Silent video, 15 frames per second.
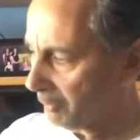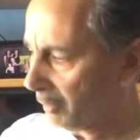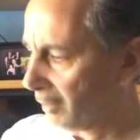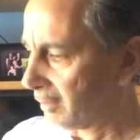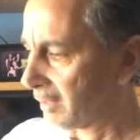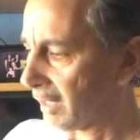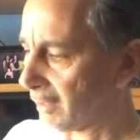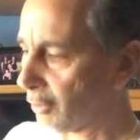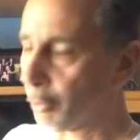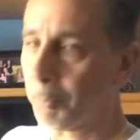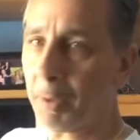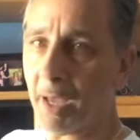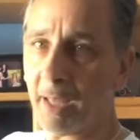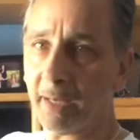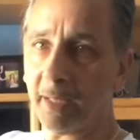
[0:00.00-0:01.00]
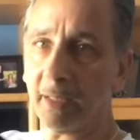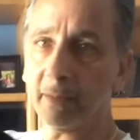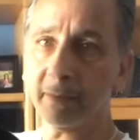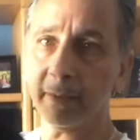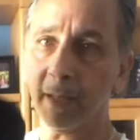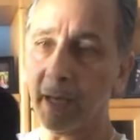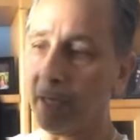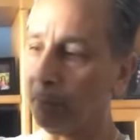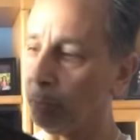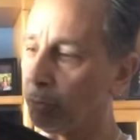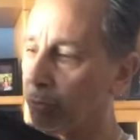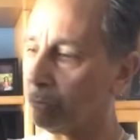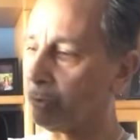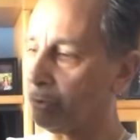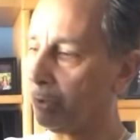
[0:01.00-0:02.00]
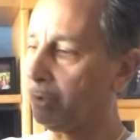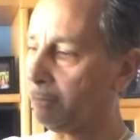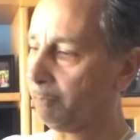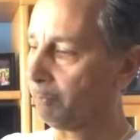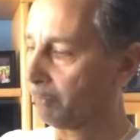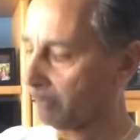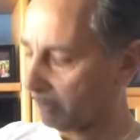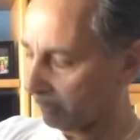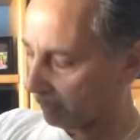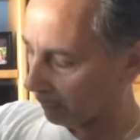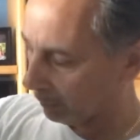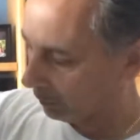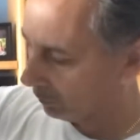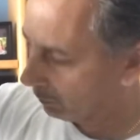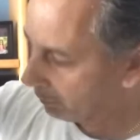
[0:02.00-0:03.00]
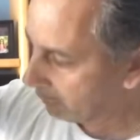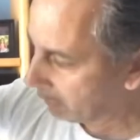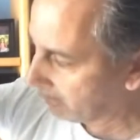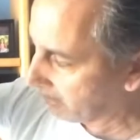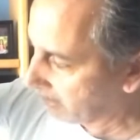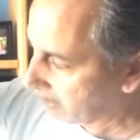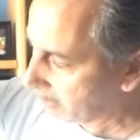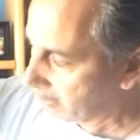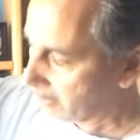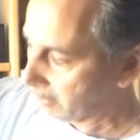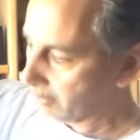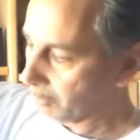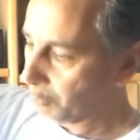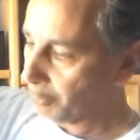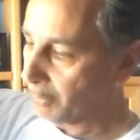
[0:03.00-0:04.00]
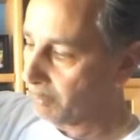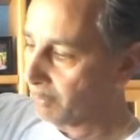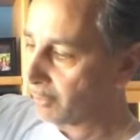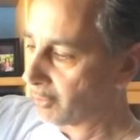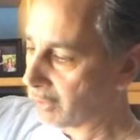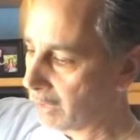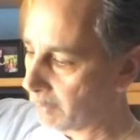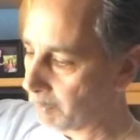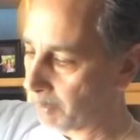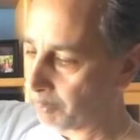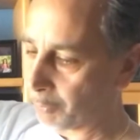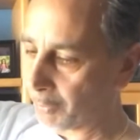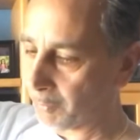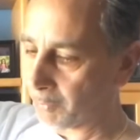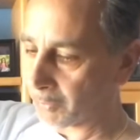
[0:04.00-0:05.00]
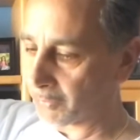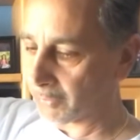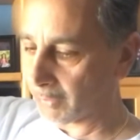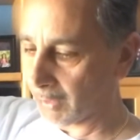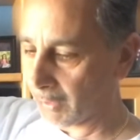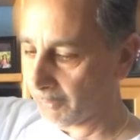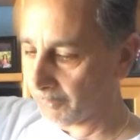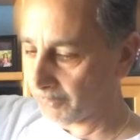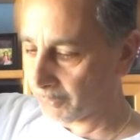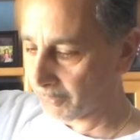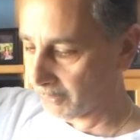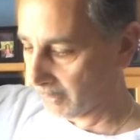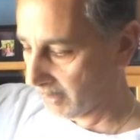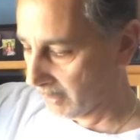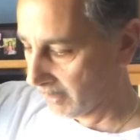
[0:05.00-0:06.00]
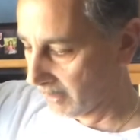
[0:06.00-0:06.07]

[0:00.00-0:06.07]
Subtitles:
It's got a little padding inside, which is good. So this will pretty much keep it pretty much safe.